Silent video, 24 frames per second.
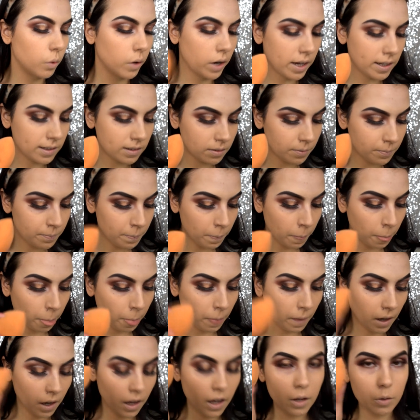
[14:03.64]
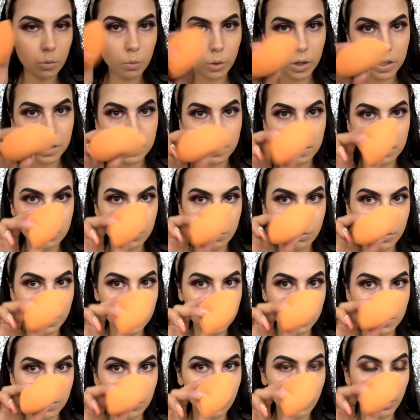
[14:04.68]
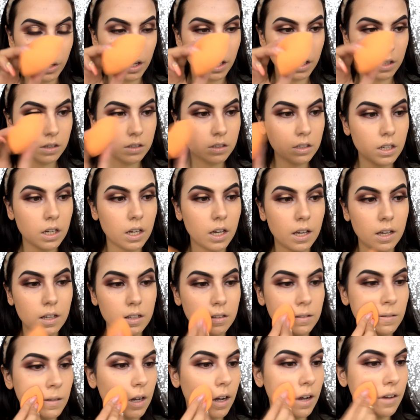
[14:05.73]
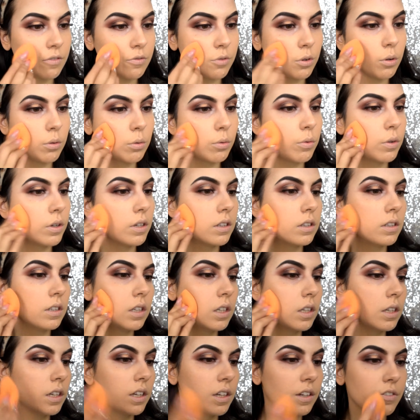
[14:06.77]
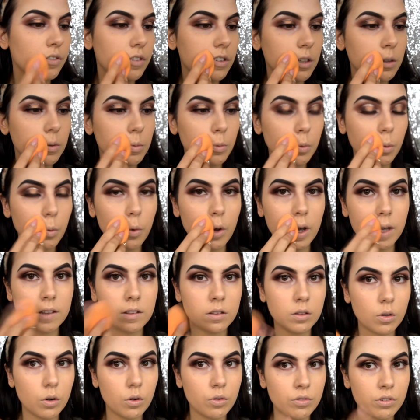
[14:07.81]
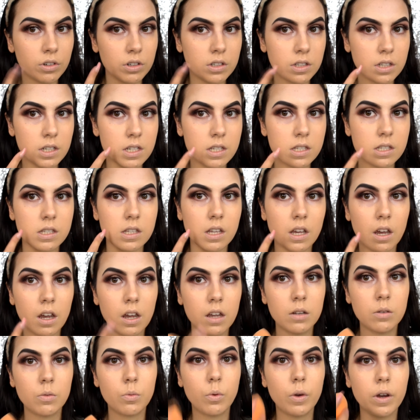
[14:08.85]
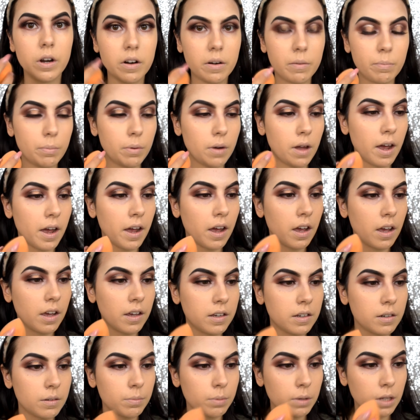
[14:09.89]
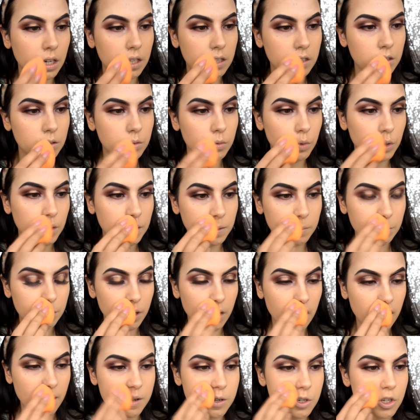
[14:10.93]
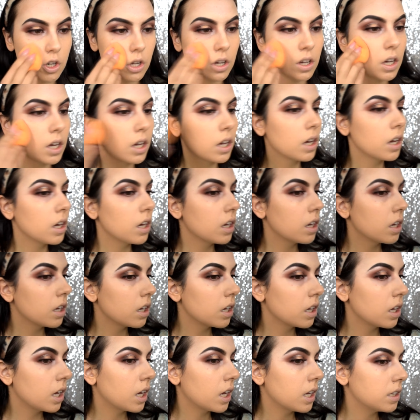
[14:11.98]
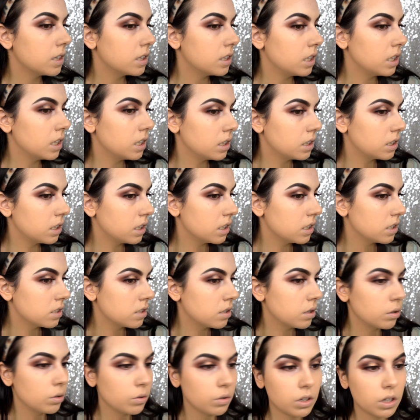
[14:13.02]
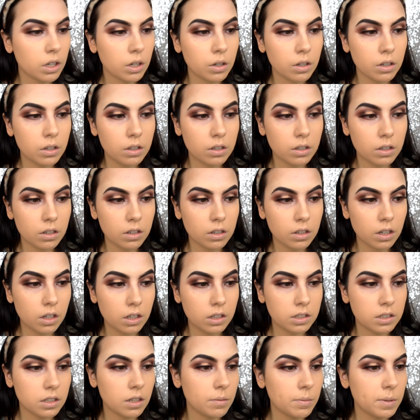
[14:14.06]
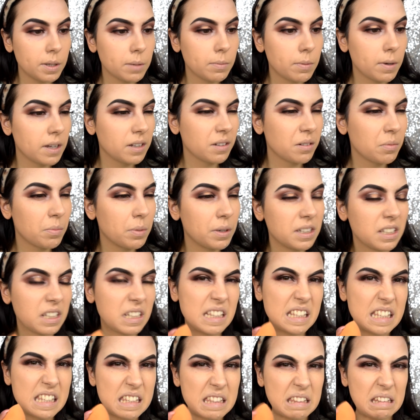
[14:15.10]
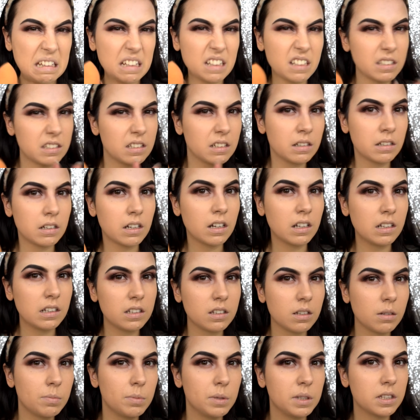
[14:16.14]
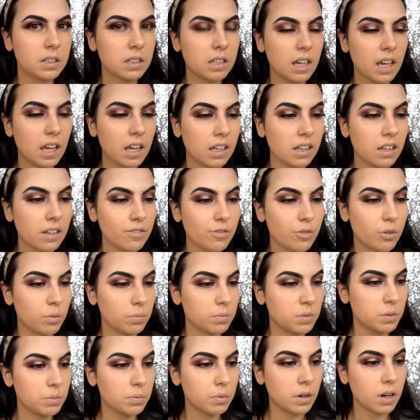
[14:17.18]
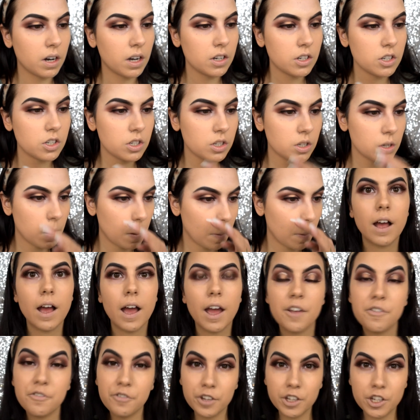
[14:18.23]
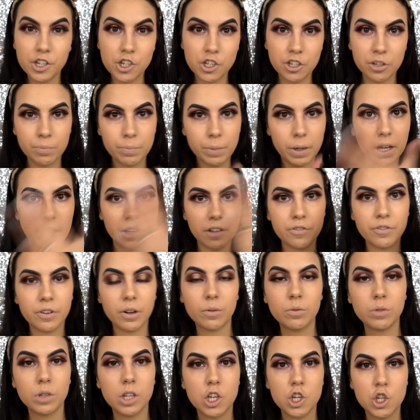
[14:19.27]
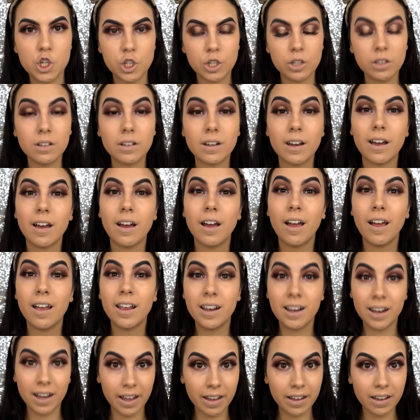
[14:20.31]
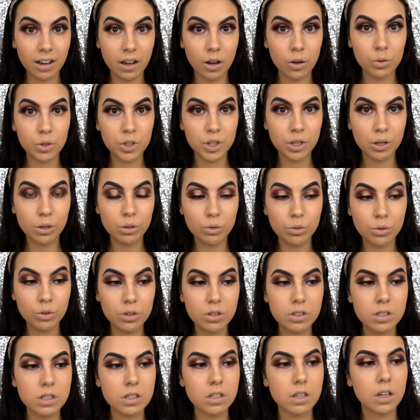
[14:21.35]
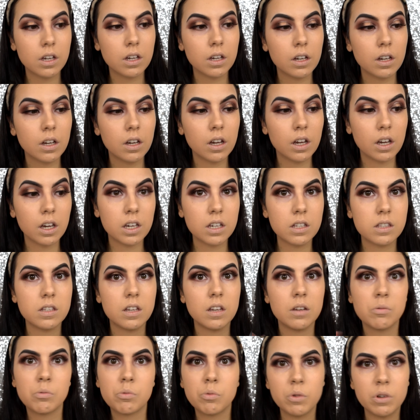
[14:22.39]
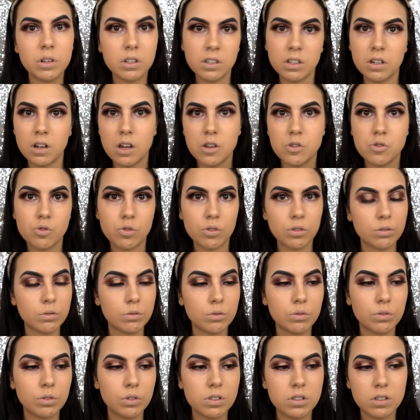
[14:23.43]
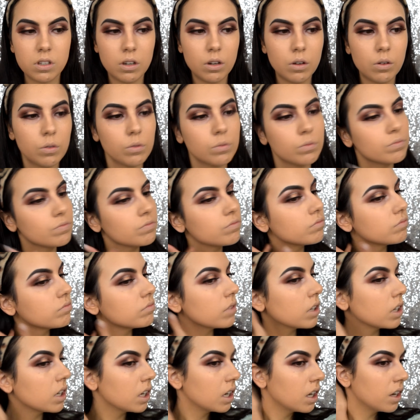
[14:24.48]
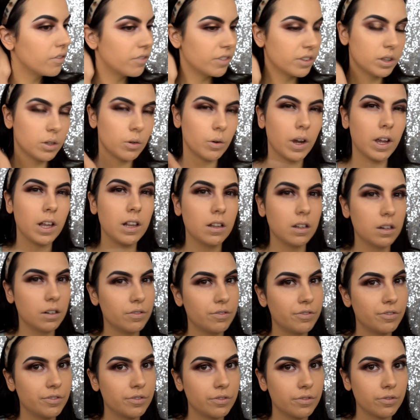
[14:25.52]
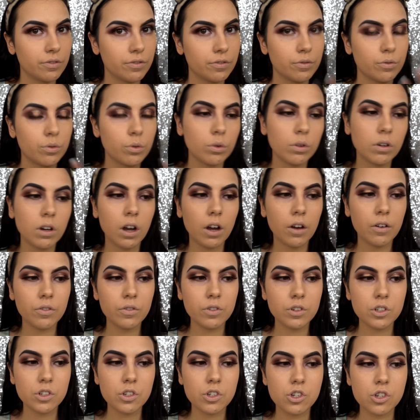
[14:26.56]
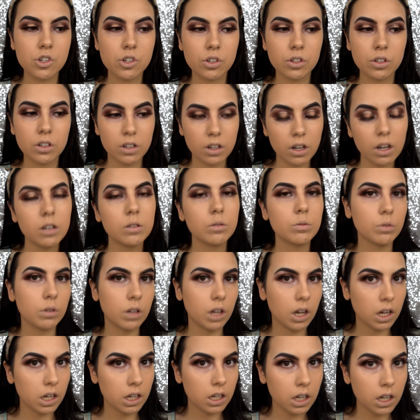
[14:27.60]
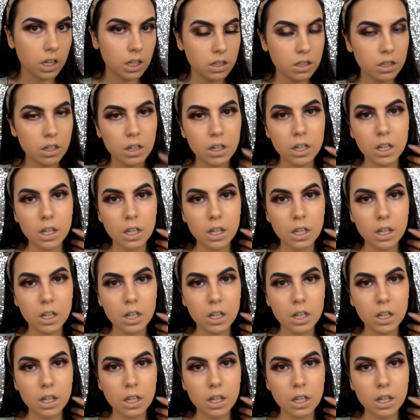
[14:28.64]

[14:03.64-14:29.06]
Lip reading: wet. I wet it really well, and I've already even went over this side where I applied it with a brush, and it is looking a little bit better, but it's still a little bit cakey from the brush. I finished applying foundation. I like how it looks. It's a really natural look, so even though I love full coverage, I do like it.